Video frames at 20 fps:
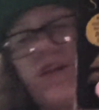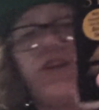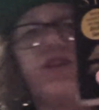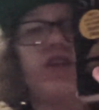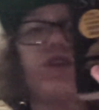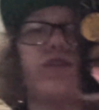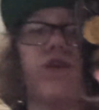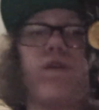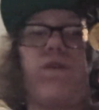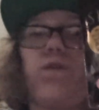
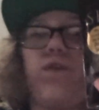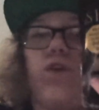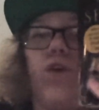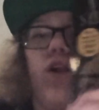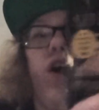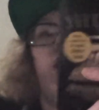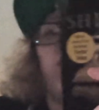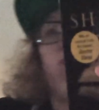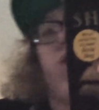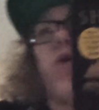This is a
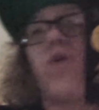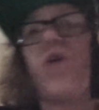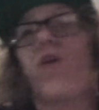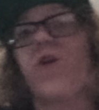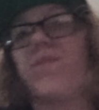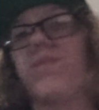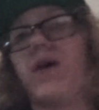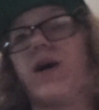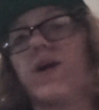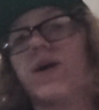full-on
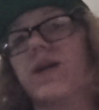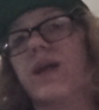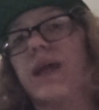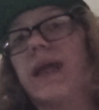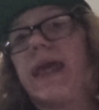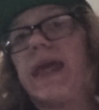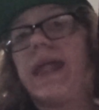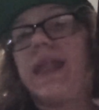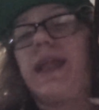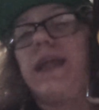horror
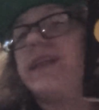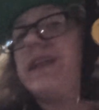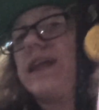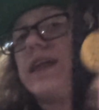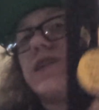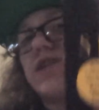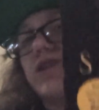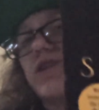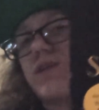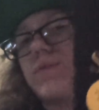book. It
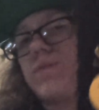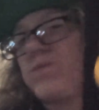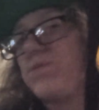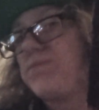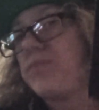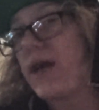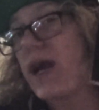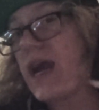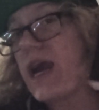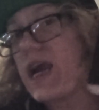says
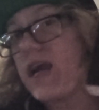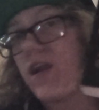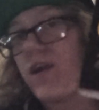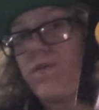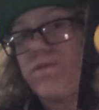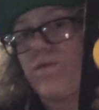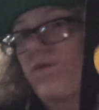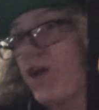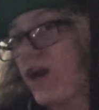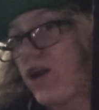
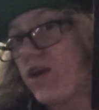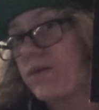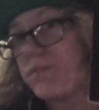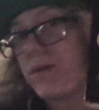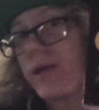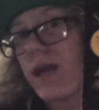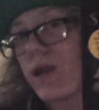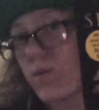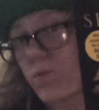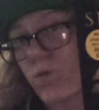
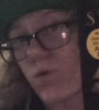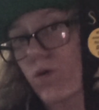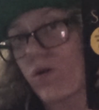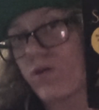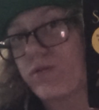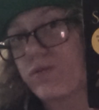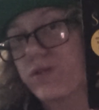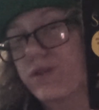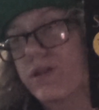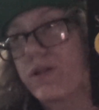very bad
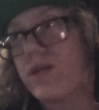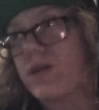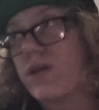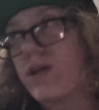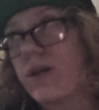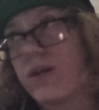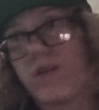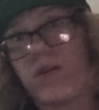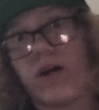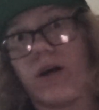words.
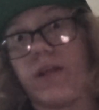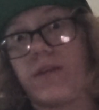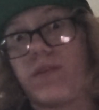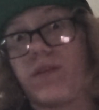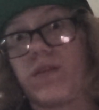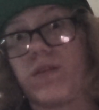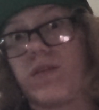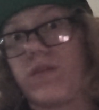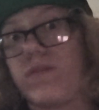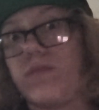
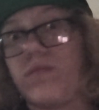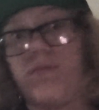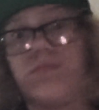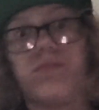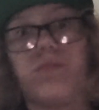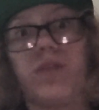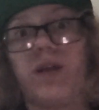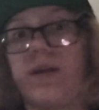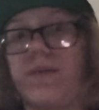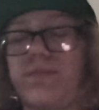Like,
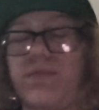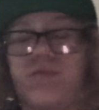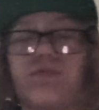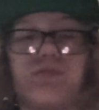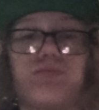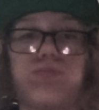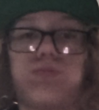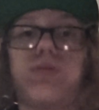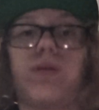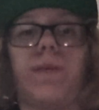
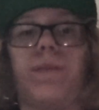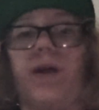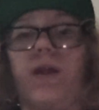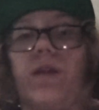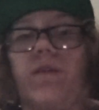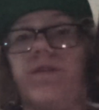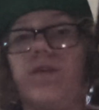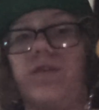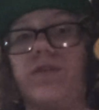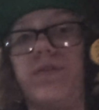I'm
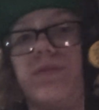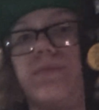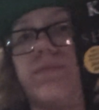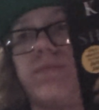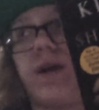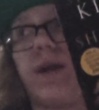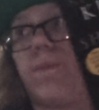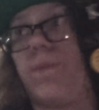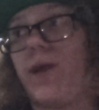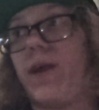not
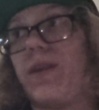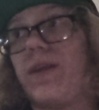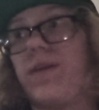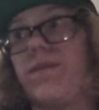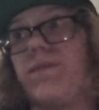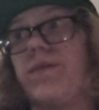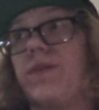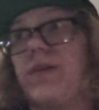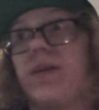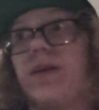
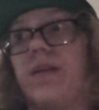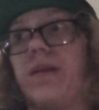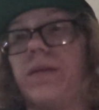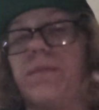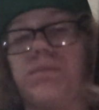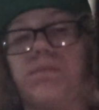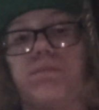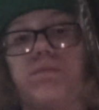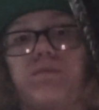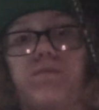even
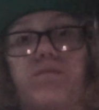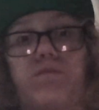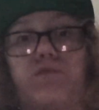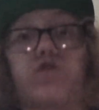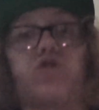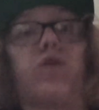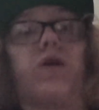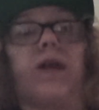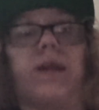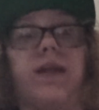gonna
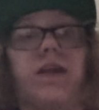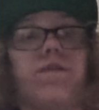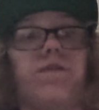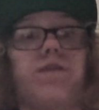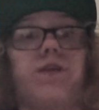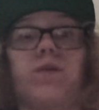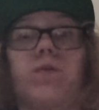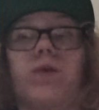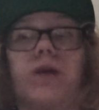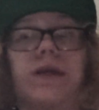try and
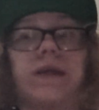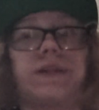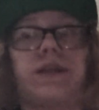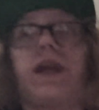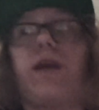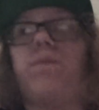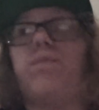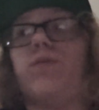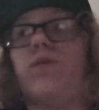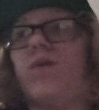give you an
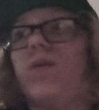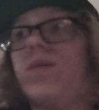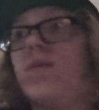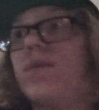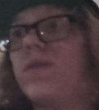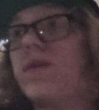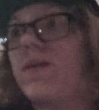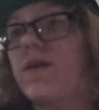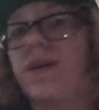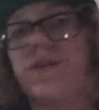example,
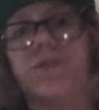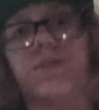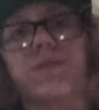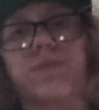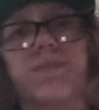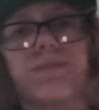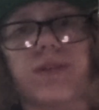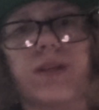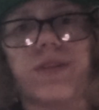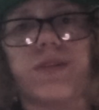
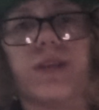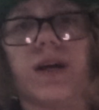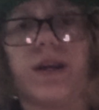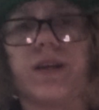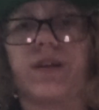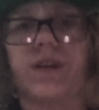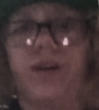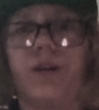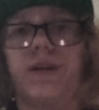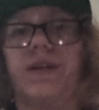because that's
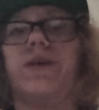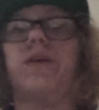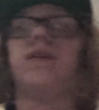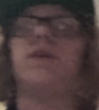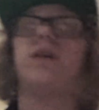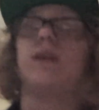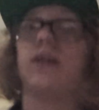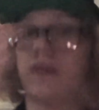not good.